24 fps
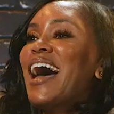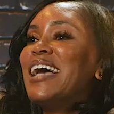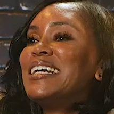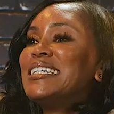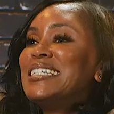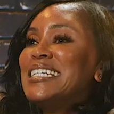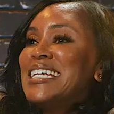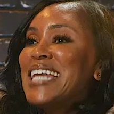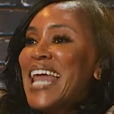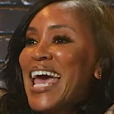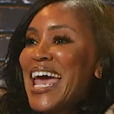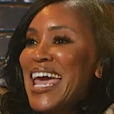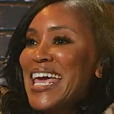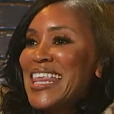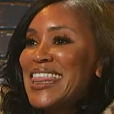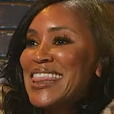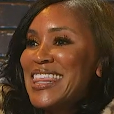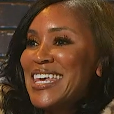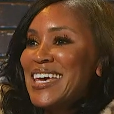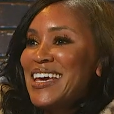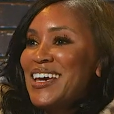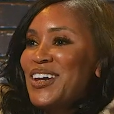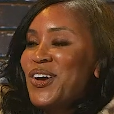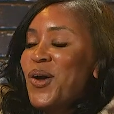
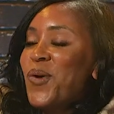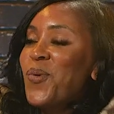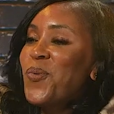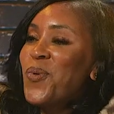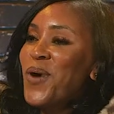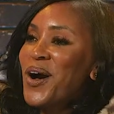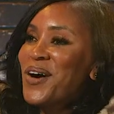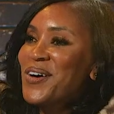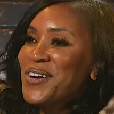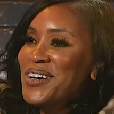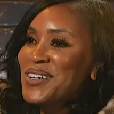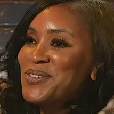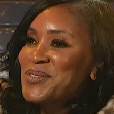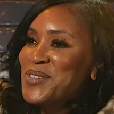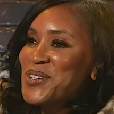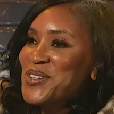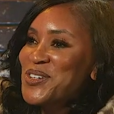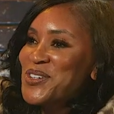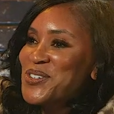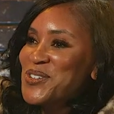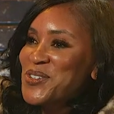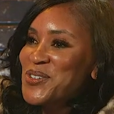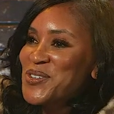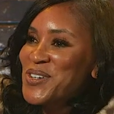Nathan, welcome to
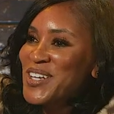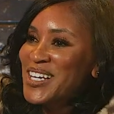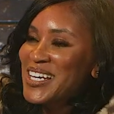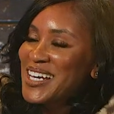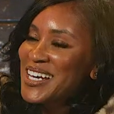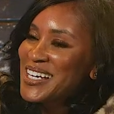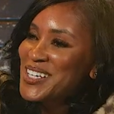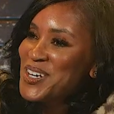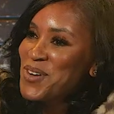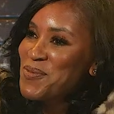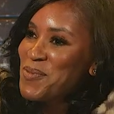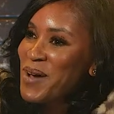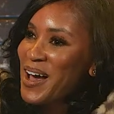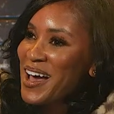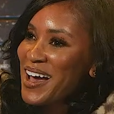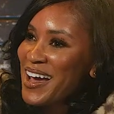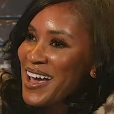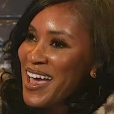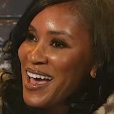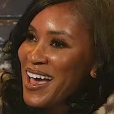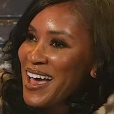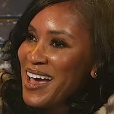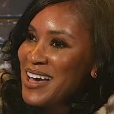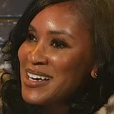the Truly Kenya
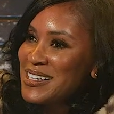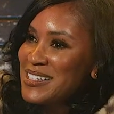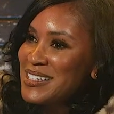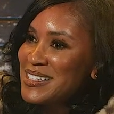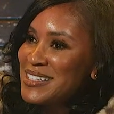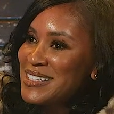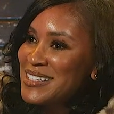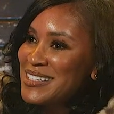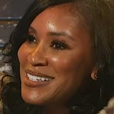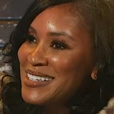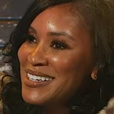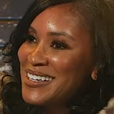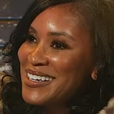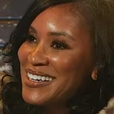podcast.